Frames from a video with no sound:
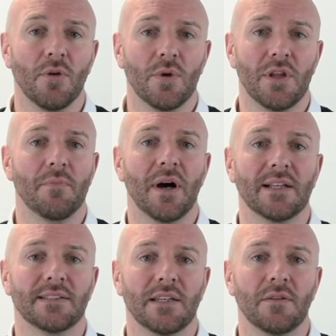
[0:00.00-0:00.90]
within my
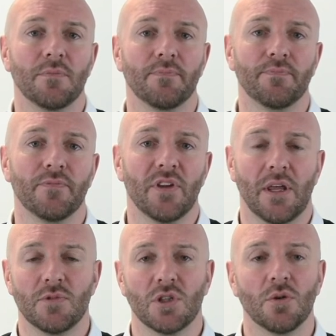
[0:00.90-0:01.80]
team for
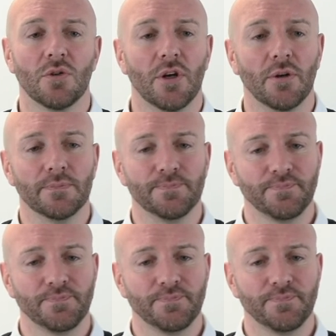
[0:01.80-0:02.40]
them to go and do.